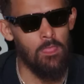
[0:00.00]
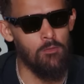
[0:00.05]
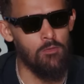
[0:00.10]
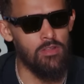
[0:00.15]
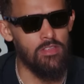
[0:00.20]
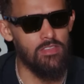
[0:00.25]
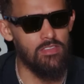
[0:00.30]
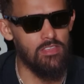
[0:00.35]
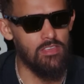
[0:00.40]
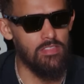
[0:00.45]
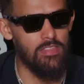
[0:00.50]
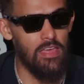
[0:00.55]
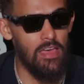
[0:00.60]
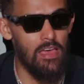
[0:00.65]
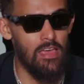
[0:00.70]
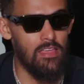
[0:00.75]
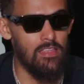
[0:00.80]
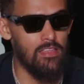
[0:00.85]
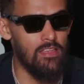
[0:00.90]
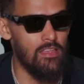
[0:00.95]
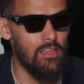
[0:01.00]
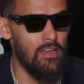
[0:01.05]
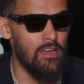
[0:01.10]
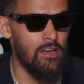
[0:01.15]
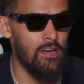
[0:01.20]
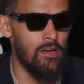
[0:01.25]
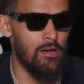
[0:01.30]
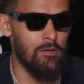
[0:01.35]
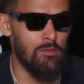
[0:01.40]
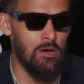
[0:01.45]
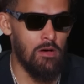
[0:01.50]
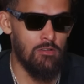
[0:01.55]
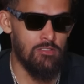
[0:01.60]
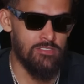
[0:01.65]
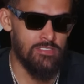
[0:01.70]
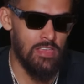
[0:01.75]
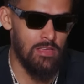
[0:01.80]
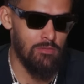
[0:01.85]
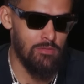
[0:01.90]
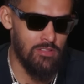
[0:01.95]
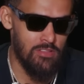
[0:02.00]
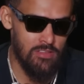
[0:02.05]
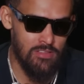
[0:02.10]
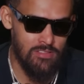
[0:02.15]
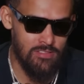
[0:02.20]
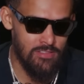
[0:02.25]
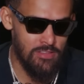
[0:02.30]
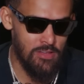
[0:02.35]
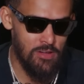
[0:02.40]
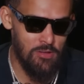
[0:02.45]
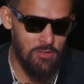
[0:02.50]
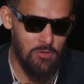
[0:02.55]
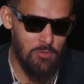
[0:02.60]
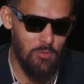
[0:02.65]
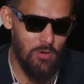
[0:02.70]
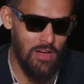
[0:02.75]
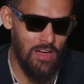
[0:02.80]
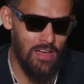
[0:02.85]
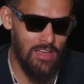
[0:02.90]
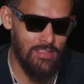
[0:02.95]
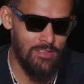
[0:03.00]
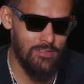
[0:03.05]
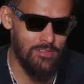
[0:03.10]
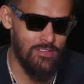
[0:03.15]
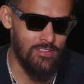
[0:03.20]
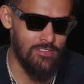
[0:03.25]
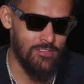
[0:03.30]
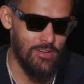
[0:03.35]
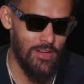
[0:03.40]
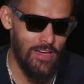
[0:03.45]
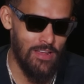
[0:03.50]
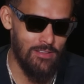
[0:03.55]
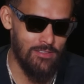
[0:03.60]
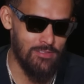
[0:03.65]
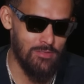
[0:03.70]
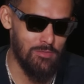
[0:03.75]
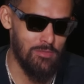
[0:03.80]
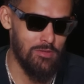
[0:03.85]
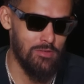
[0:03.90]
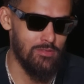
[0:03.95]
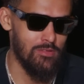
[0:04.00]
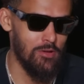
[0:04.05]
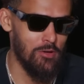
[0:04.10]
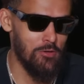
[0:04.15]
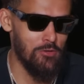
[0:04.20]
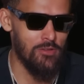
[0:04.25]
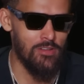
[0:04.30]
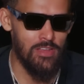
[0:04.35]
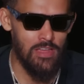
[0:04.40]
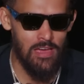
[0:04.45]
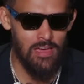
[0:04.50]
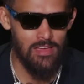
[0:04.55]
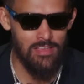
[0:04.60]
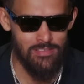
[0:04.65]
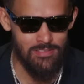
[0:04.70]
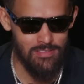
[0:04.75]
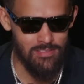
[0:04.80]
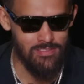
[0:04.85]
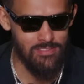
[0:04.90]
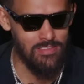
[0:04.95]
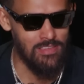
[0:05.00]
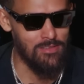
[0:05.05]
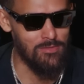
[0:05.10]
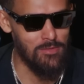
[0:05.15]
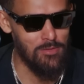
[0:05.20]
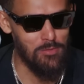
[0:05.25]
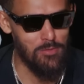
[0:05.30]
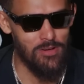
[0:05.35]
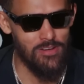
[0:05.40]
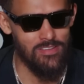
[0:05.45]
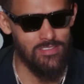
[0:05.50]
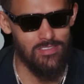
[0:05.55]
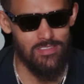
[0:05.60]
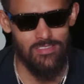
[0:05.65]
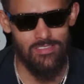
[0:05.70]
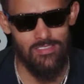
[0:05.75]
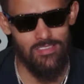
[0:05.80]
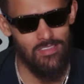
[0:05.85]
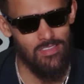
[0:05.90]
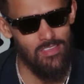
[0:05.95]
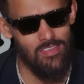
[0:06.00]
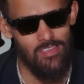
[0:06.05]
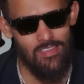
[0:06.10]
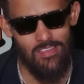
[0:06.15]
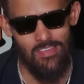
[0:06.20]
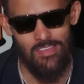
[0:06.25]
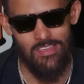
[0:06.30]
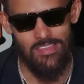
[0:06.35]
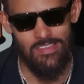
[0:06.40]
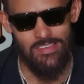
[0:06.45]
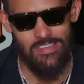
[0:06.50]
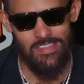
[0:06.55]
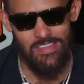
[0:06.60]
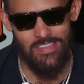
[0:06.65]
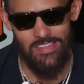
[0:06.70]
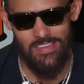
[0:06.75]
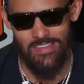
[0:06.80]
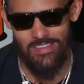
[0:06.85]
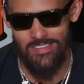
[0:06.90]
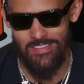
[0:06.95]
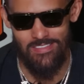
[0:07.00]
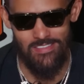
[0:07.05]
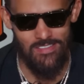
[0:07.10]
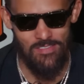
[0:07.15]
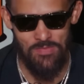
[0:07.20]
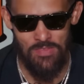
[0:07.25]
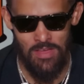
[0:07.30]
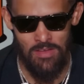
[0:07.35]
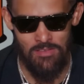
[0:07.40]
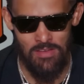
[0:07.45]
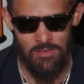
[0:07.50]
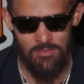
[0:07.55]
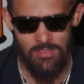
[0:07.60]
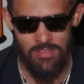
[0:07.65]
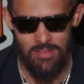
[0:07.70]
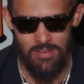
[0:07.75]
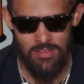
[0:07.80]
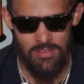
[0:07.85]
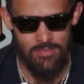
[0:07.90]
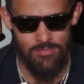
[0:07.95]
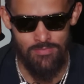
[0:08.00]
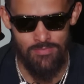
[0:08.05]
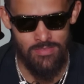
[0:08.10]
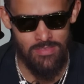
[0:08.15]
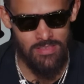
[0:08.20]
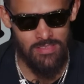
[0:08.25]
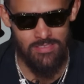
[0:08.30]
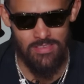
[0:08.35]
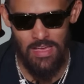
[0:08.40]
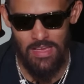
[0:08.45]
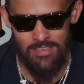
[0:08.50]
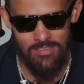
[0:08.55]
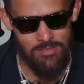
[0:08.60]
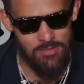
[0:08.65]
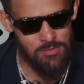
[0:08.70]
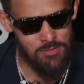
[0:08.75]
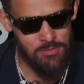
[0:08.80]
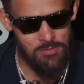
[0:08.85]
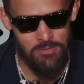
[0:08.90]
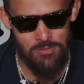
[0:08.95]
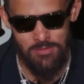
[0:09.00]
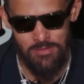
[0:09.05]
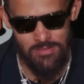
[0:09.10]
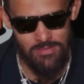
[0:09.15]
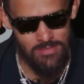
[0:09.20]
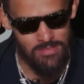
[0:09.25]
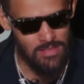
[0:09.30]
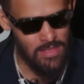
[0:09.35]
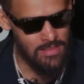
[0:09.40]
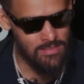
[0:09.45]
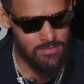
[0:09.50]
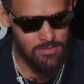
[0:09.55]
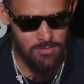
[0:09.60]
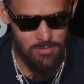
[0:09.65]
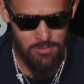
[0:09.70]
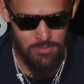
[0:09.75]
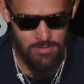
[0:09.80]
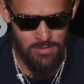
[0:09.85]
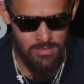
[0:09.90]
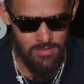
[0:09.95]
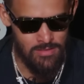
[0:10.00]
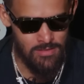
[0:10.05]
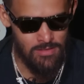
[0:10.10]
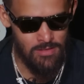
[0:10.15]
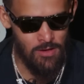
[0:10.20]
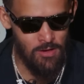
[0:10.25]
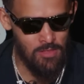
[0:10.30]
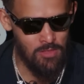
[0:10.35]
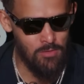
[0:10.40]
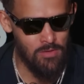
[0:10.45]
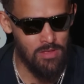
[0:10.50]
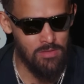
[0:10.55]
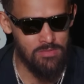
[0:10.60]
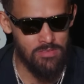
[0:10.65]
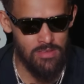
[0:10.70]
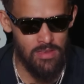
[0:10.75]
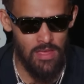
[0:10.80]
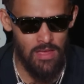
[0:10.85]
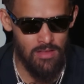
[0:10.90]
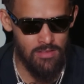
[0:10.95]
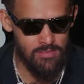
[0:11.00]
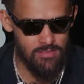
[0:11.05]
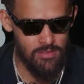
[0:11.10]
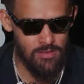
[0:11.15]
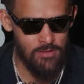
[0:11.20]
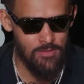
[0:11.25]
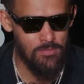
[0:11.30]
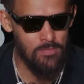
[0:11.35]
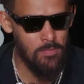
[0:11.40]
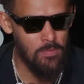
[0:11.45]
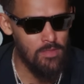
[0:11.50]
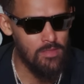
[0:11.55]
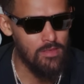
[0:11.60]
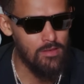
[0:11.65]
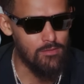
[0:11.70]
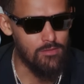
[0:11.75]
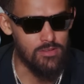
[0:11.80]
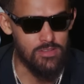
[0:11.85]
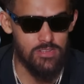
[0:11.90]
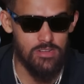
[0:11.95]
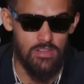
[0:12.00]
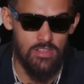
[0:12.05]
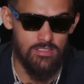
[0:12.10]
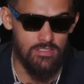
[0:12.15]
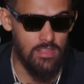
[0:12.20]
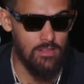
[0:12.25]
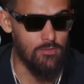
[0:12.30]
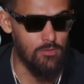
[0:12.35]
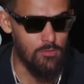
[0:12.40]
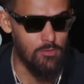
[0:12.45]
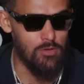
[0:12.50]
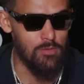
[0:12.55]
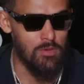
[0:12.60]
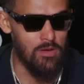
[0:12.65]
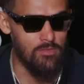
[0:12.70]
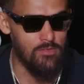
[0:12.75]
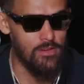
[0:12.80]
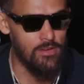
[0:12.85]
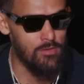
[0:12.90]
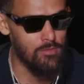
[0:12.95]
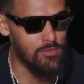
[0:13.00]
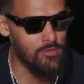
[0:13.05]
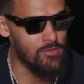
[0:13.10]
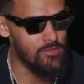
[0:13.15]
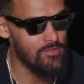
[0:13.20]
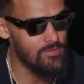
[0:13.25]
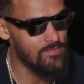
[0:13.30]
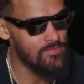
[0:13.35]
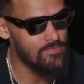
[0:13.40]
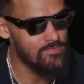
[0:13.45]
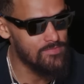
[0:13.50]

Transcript: when he did that, I was able to go to the Y and try it on some older guys and see if it worked, and it did. And I've done it against high school, and all the way up to now. So for sure, that's definitely one of my favorite moves.